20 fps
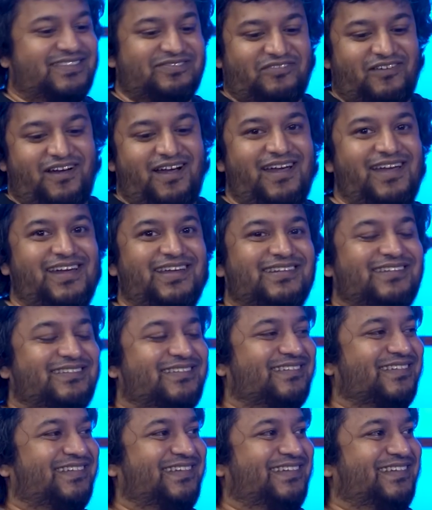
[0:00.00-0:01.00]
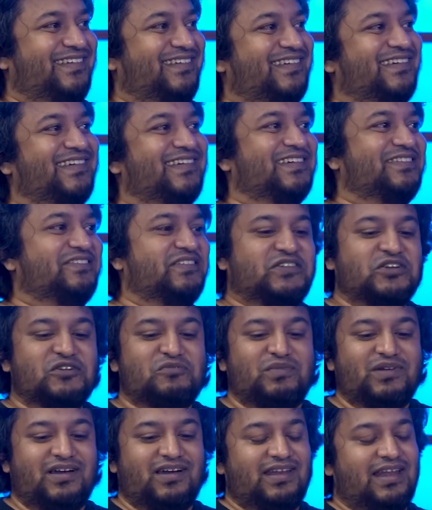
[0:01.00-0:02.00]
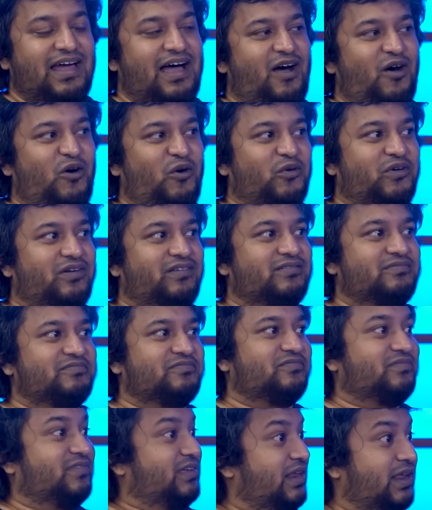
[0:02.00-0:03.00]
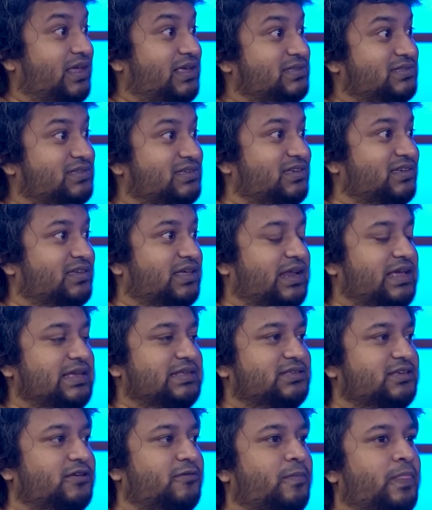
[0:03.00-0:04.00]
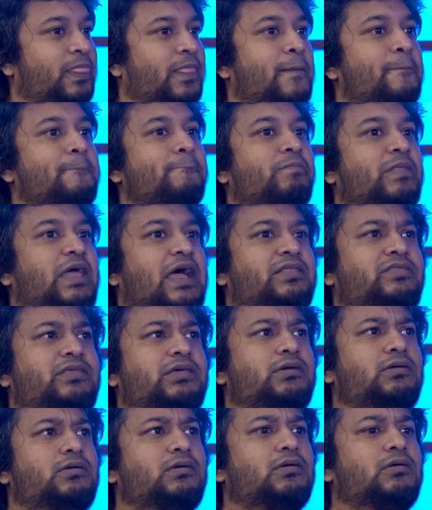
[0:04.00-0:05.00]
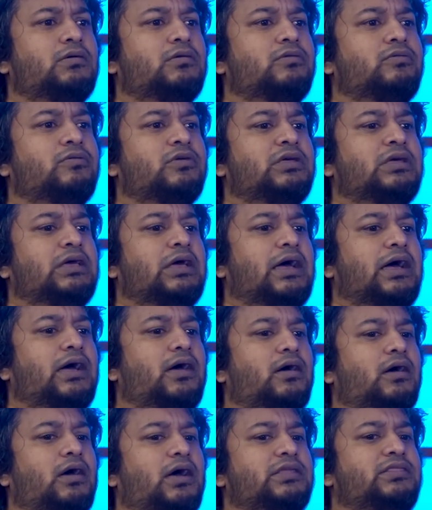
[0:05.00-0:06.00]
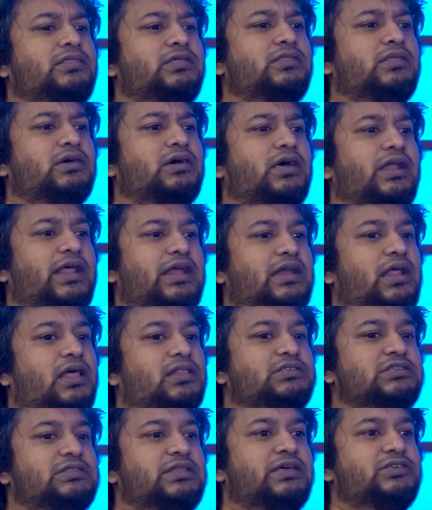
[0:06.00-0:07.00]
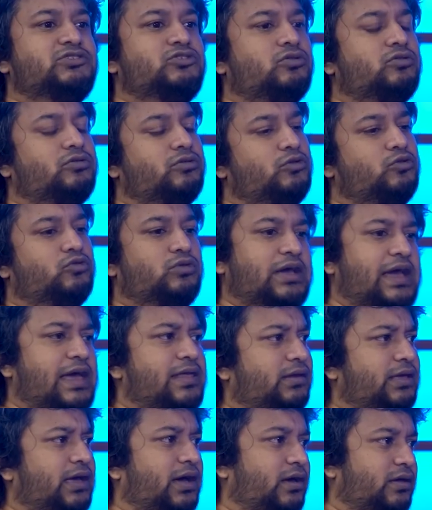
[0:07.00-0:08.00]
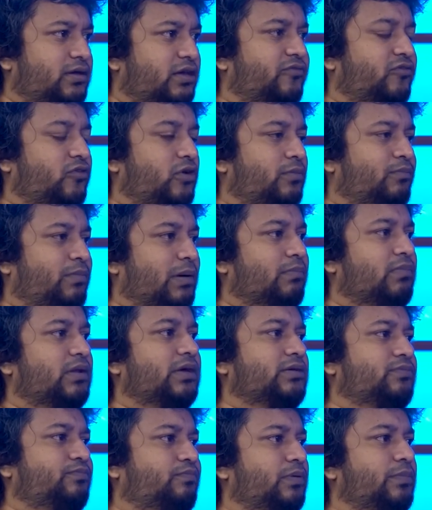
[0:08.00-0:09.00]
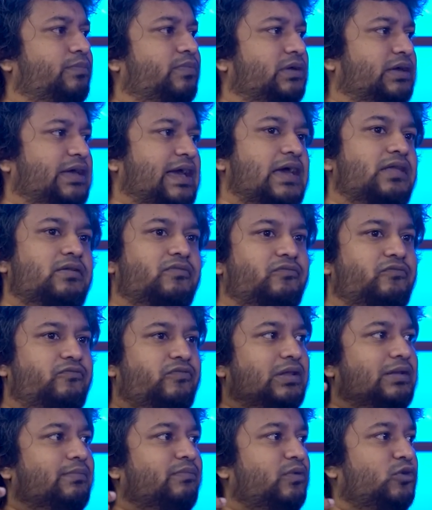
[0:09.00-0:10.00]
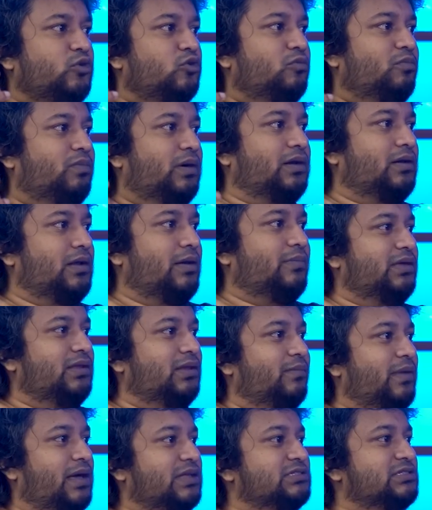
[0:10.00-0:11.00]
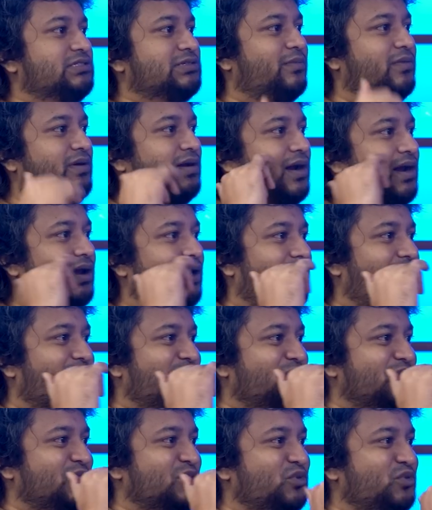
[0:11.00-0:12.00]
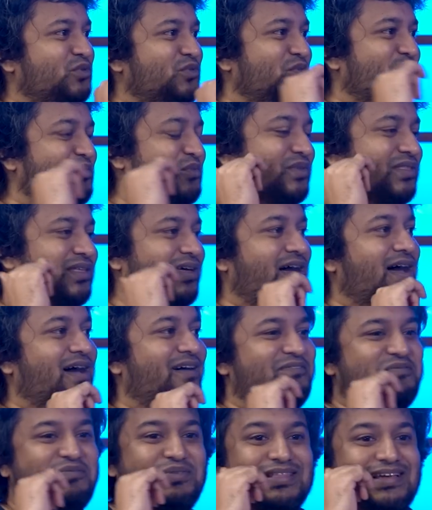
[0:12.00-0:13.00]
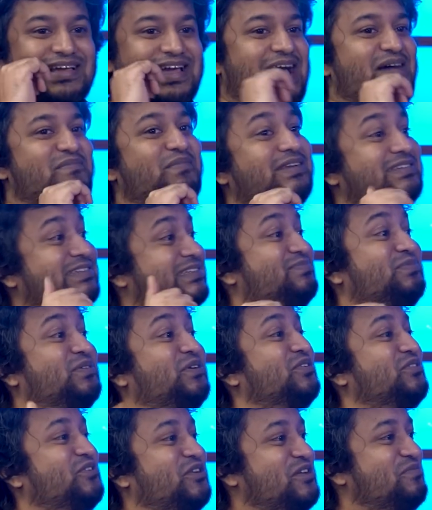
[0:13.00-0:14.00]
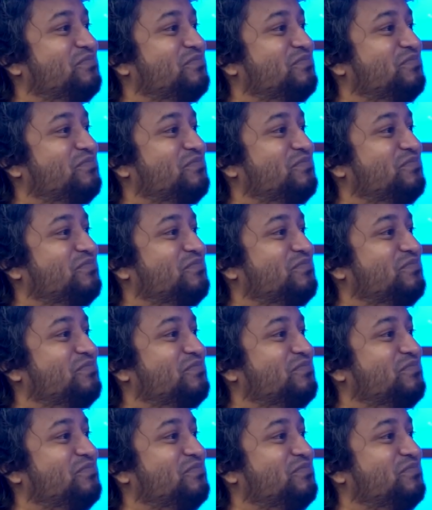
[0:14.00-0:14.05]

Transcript: fine. We should be allowed. Crazy. I think the correct answer there is you can, if you're in public, people can film you. But I imagine someone running up with you with a camera just because you're in